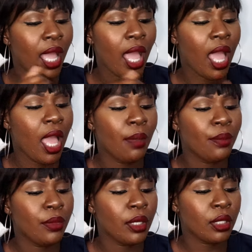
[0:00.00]

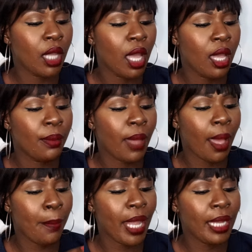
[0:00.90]

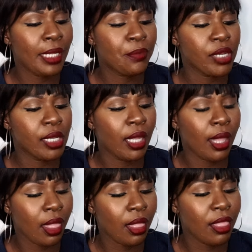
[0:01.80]
Apply
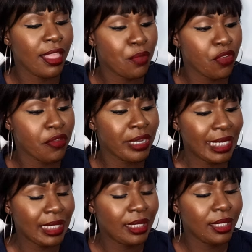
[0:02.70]

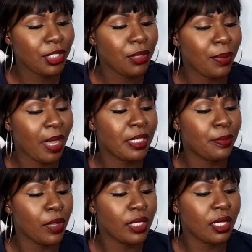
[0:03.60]
liberally to baby's
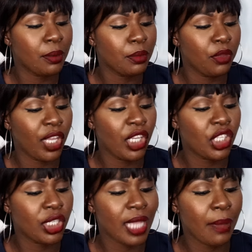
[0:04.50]
bottom with
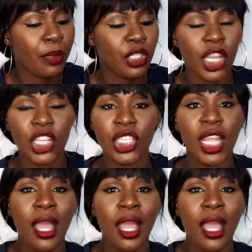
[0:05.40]
each diaper change.